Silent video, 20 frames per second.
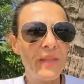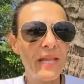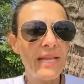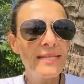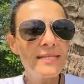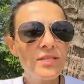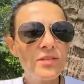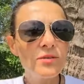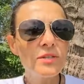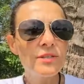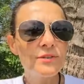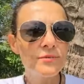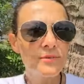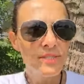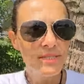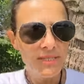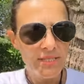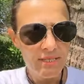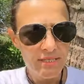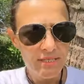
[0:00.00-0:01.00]
insulin
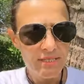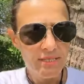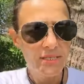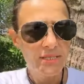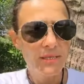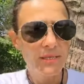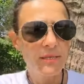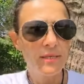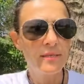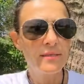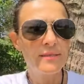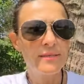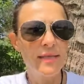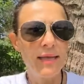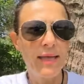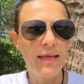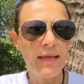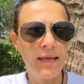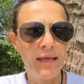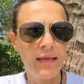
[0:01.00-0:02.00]
resistance
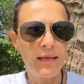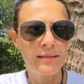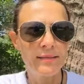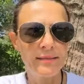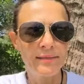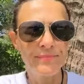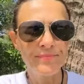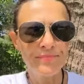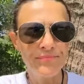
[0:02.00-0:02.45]
and